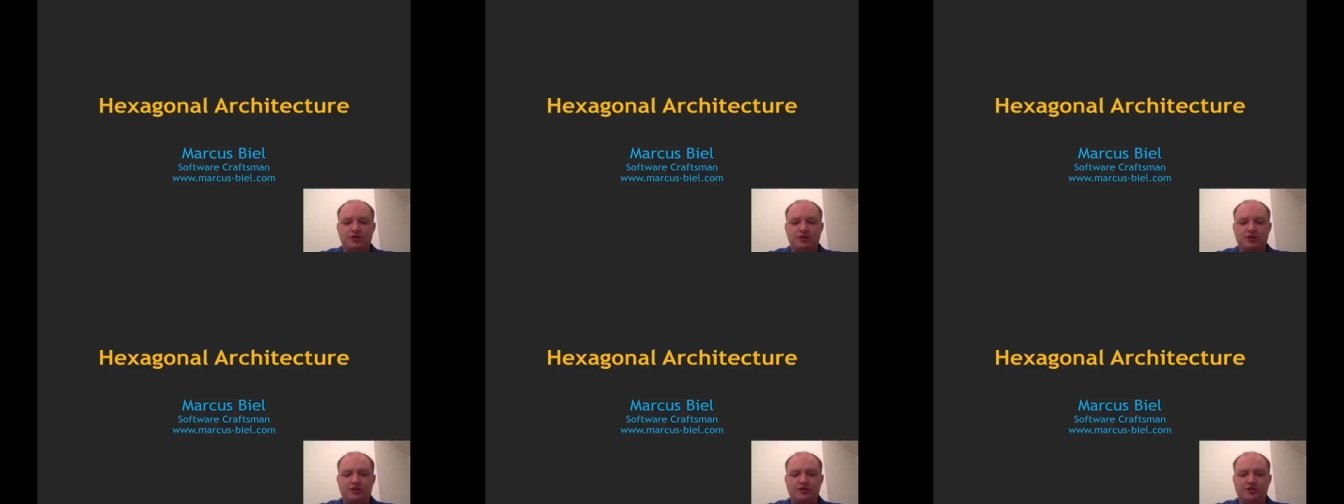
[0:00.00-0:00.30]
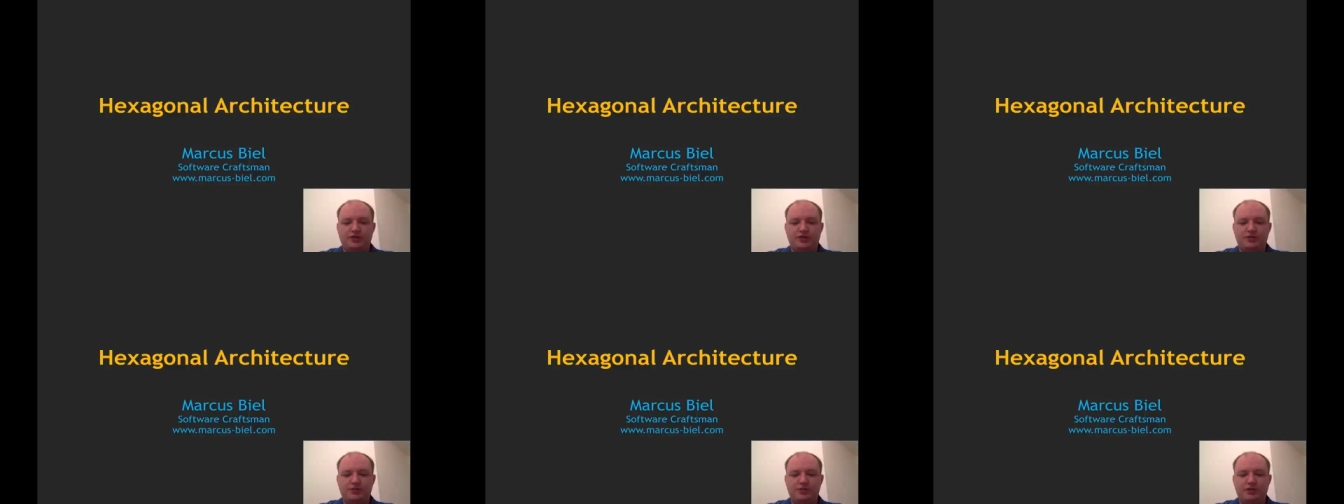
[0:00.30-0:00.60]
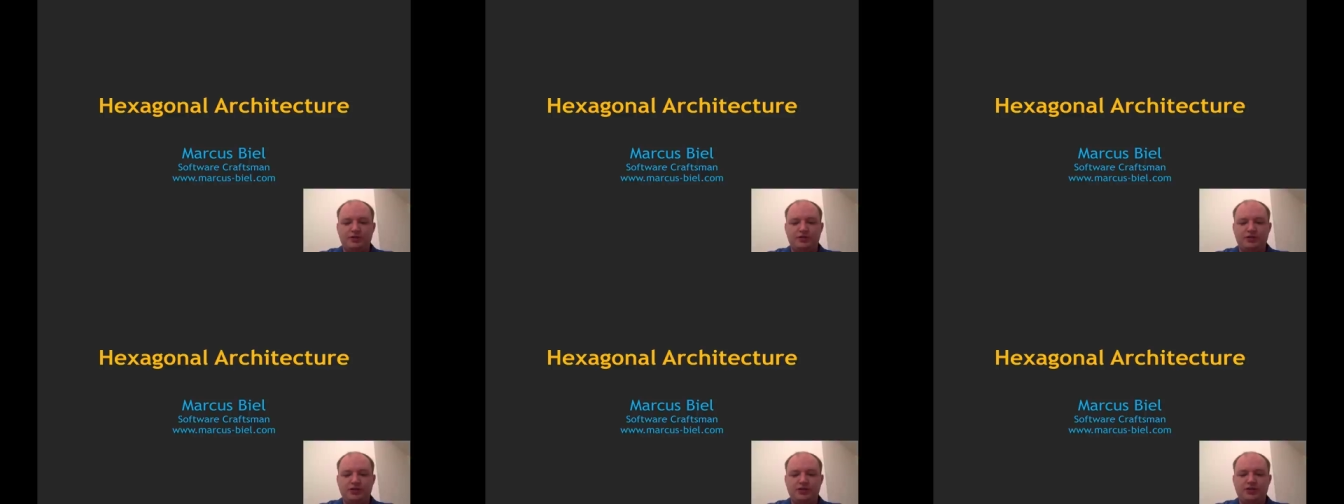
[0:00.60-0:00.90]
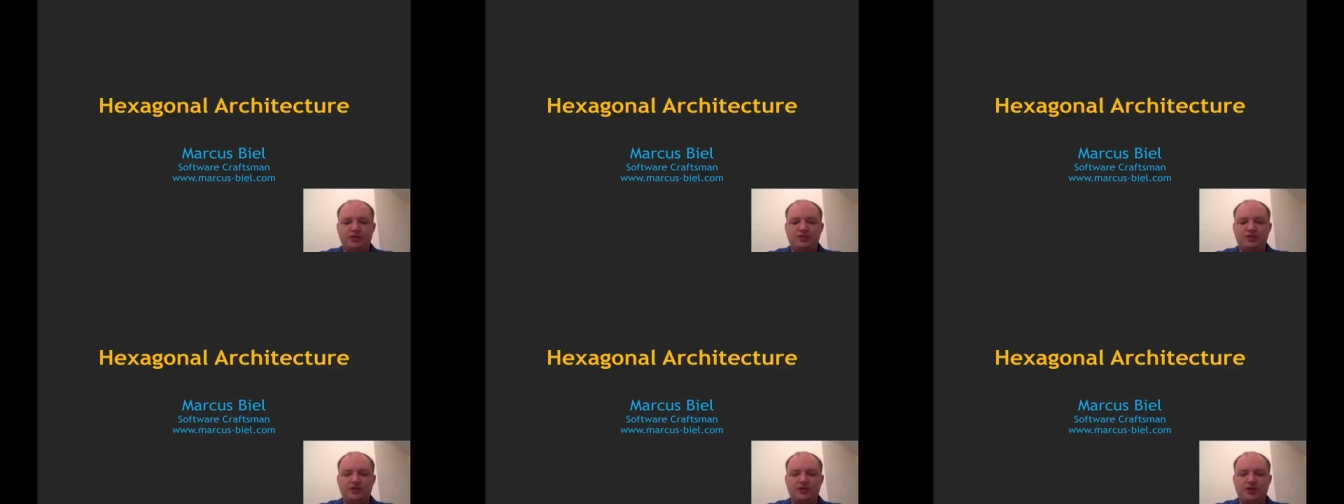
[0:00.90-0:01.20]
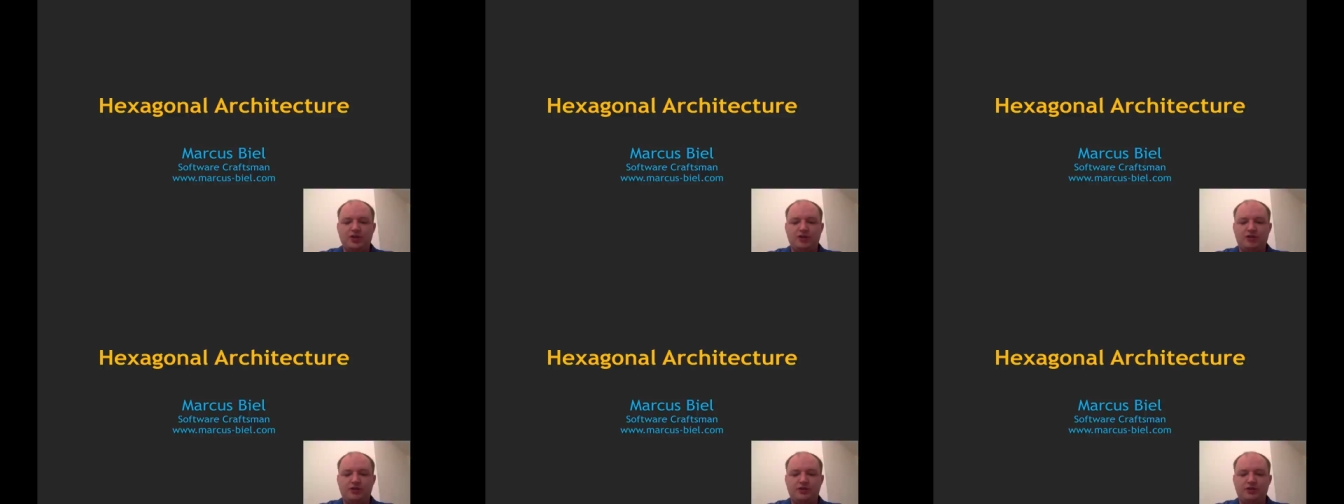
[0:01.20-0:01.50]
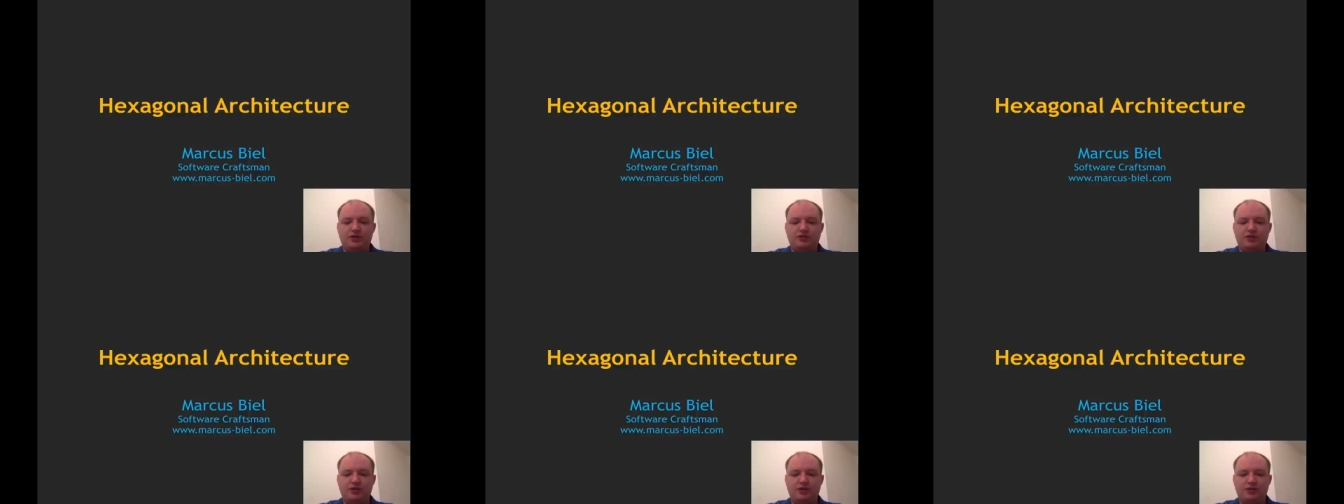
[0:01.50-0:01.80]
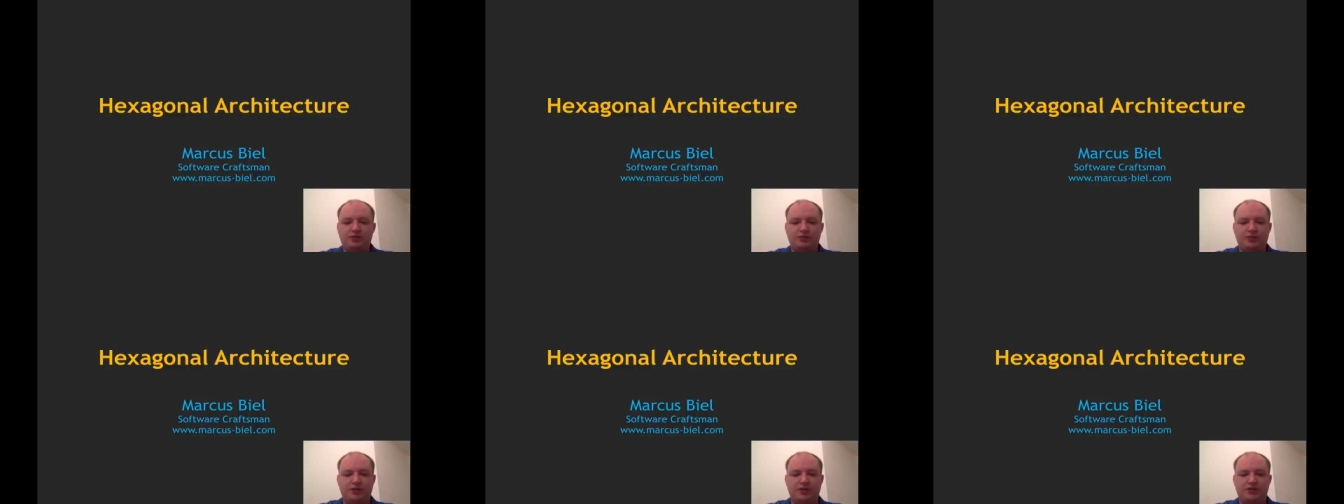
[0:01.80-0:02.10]
of experience in Java
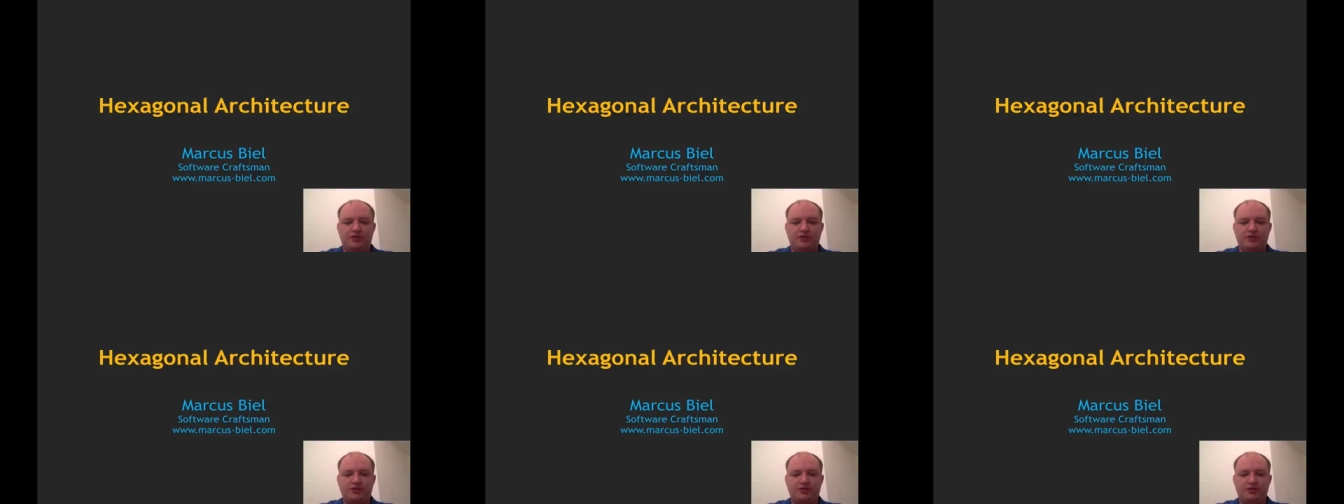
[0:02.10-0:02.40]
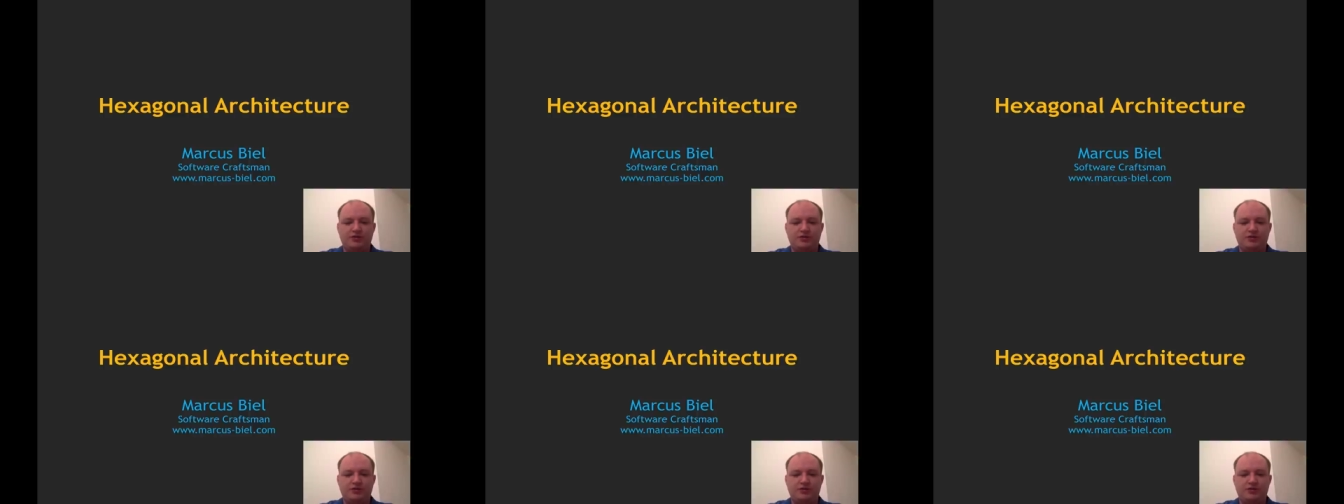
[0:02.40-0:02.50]
development.